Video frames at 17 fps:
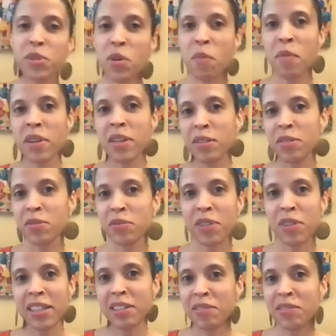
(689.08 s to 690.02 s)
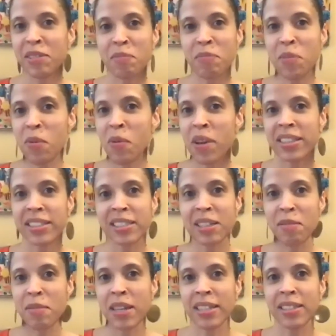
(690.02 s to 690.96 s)
many relevant points.
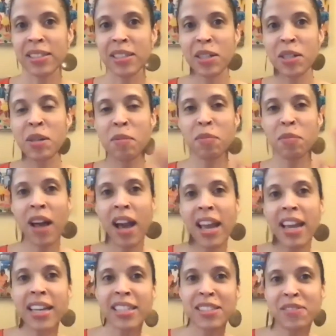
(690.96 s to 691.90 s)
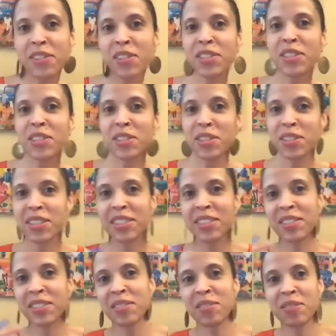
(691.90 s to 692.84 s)
I mean, compliance
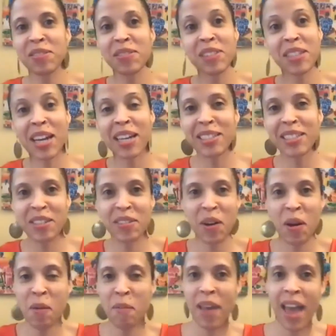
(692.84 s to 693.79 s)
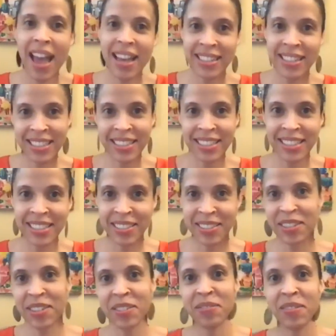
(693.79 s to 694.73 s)
versus the idea of compassion.
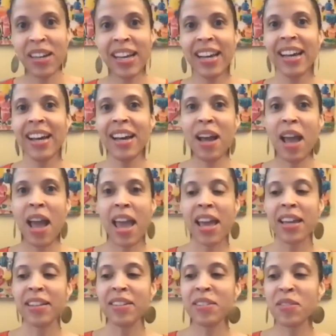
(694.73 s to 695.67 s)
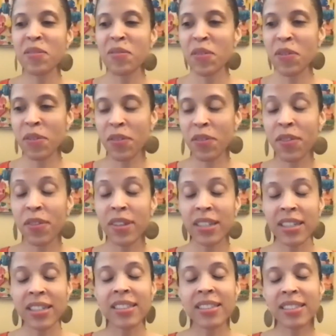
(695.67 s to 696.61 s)
Um, and
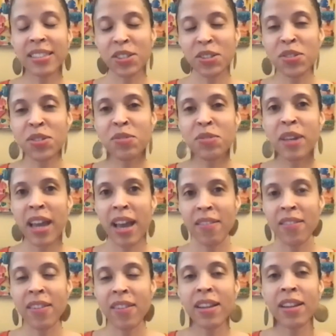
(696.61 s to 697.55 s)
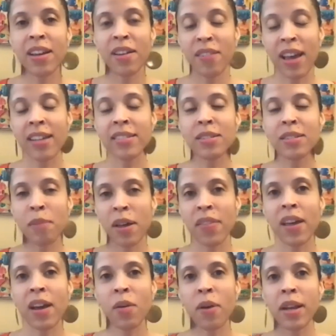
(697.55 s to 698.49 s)
the constituents we have that have asked about
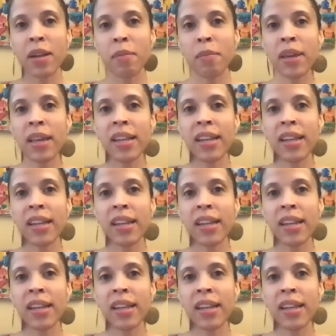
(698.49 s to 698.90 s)
that quite a bit,